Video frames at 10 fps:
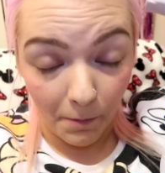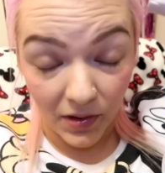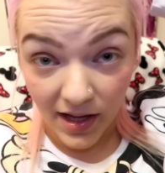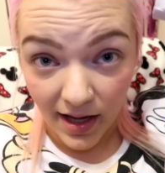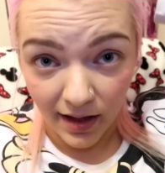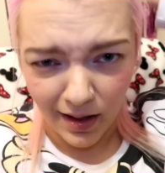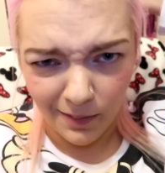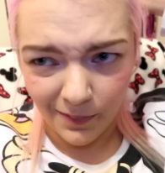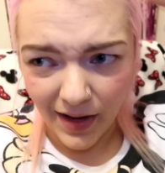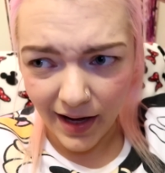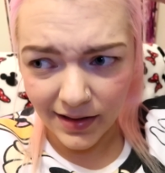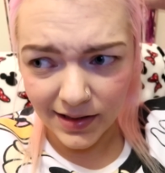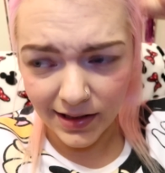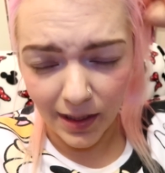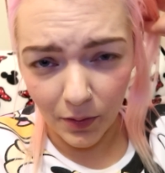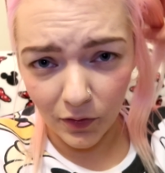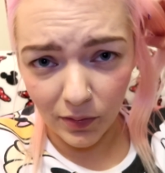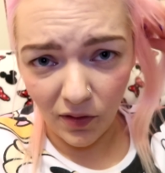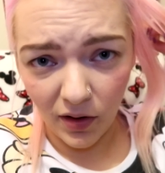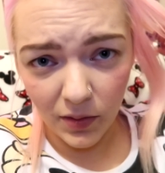But yeah, I hadn't seen that movie
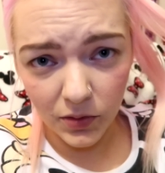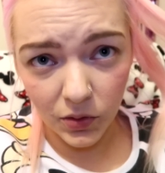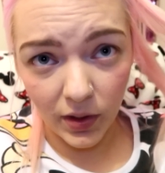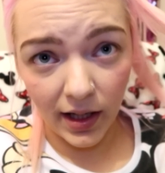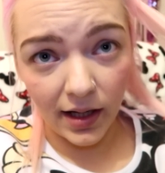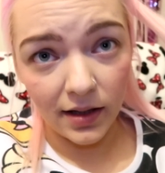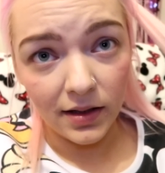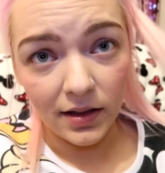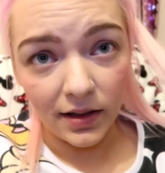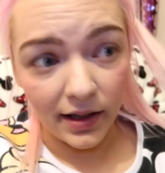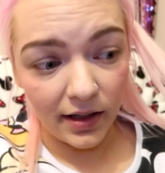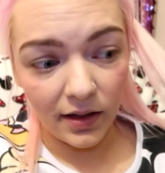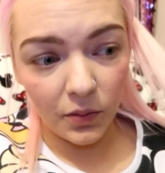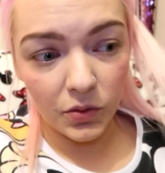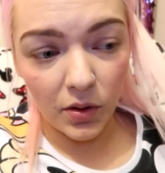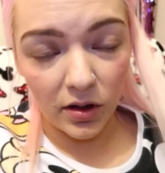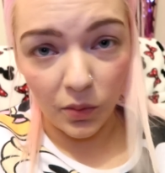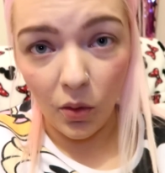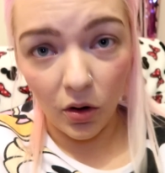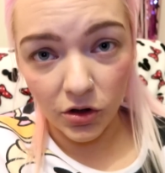before. It was okay. Like, it was worth a
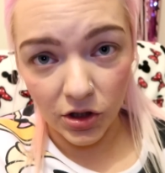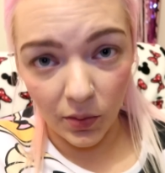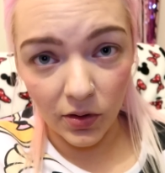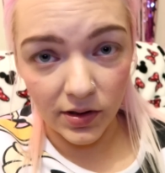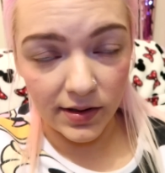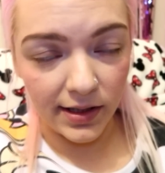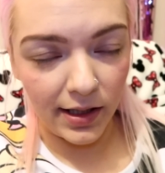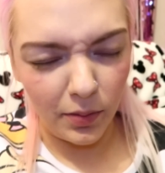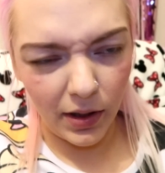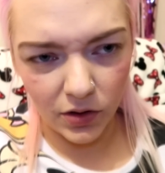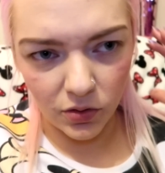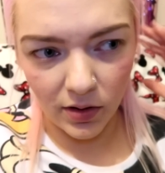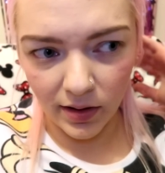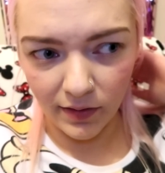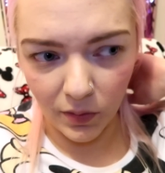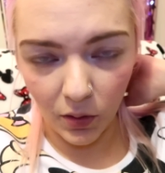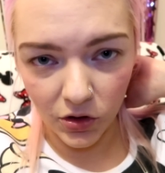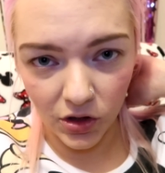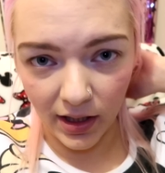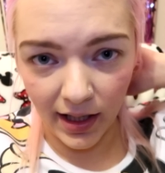watch. I wanted to see it, but I don't know if I'd
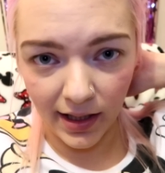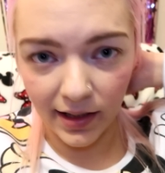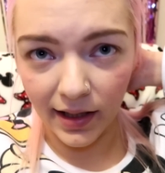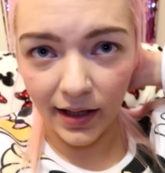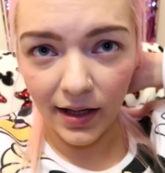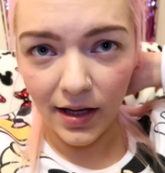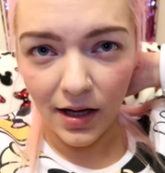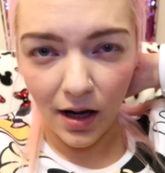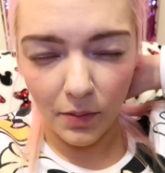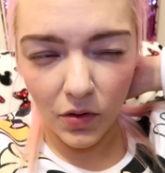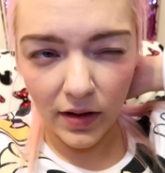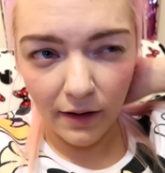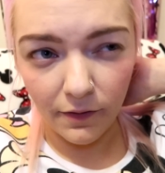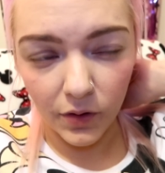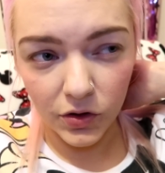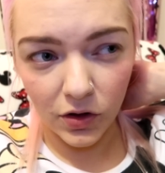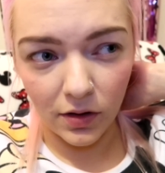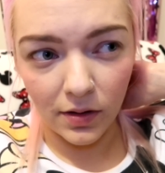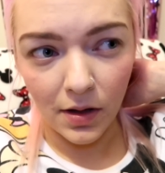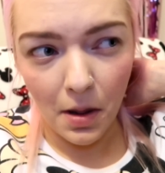watch it again. Like, I'm not that fussed
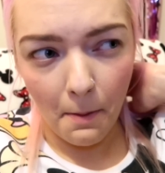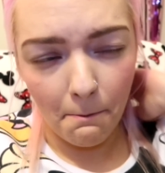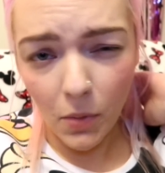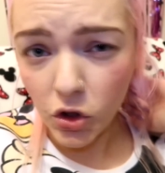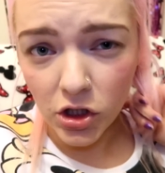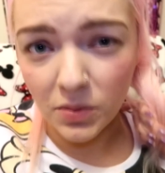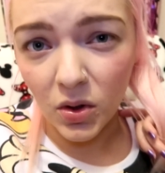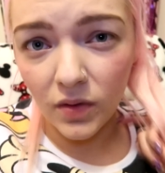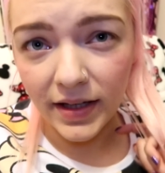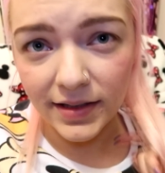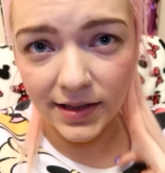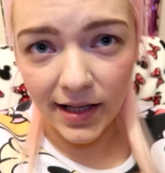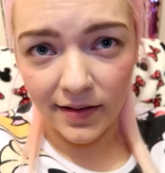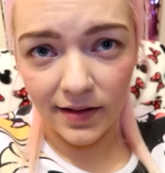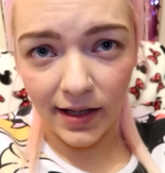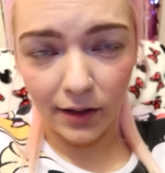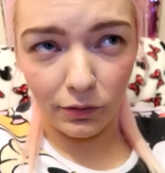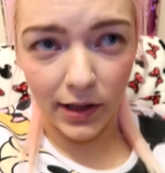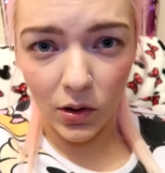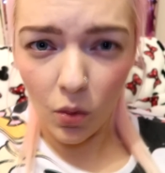on mushy movies unless they're like
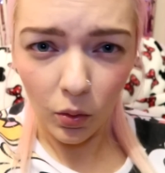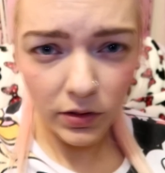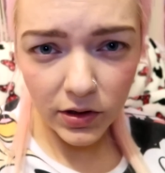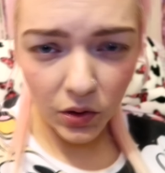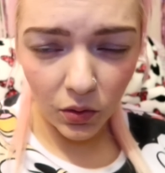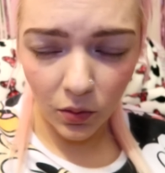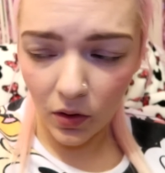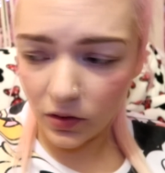really old school